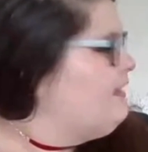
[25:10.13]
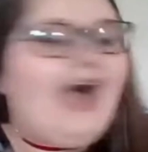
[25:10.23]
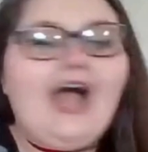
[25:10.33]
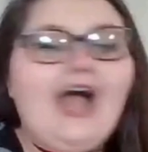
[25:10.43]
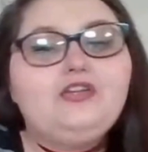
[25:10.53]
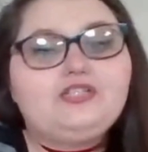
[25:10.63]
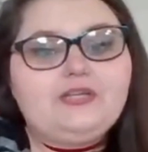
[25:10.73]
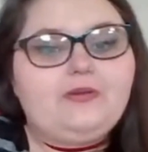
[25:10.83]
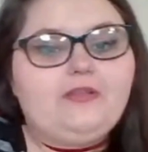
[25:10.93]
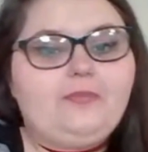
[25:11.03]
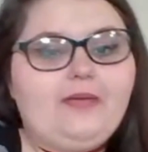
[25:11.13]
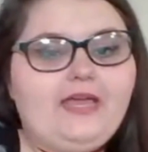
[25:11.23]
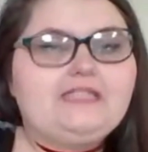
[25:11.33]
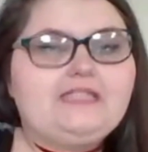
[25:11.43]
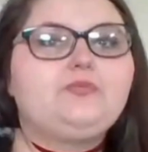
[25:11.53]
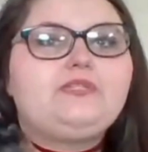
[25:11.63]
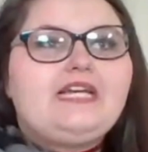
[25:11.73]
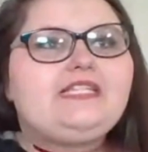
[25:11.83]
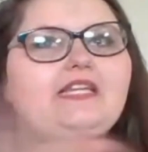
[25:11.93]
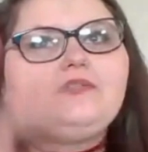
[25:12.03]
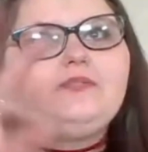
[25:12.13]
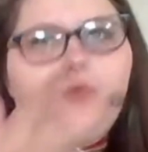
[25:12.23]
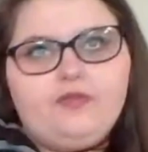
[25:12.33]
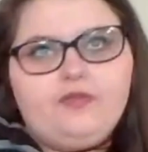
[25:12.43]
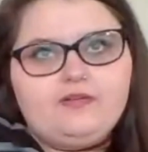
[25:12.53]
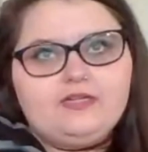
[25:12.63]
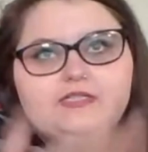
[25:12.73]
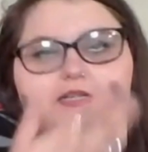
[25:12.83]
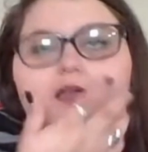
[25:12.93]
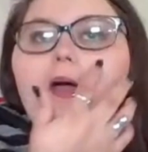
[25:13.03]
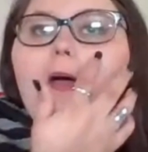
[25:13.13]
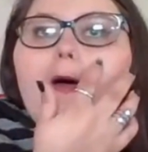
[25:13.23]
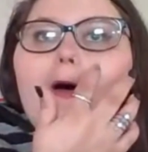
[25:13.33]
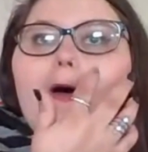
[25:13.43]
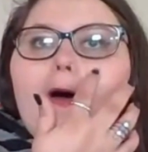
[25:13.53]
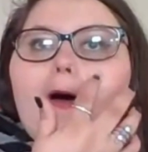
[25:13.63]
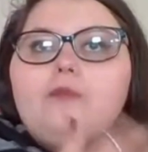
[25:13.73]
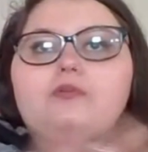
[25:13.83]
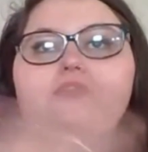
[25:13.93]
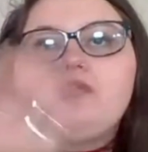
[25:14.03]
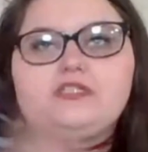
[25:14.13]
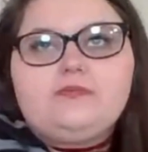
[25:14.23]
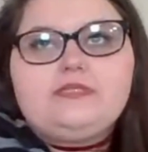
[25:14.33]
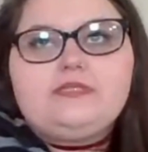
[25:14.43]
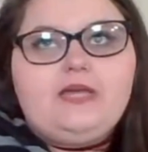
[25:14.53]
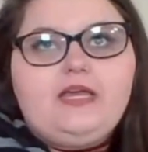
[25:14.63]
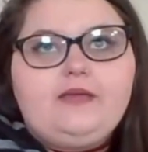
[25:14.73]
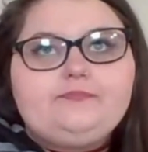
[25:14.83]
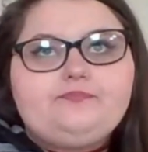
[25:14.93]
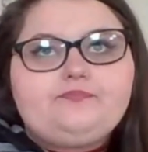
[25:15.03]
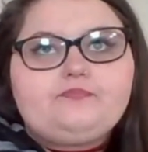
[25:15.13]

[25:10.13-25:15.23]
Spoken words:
I usually wear the pants. With Destiny, it was both of us. With Crystal, it was me.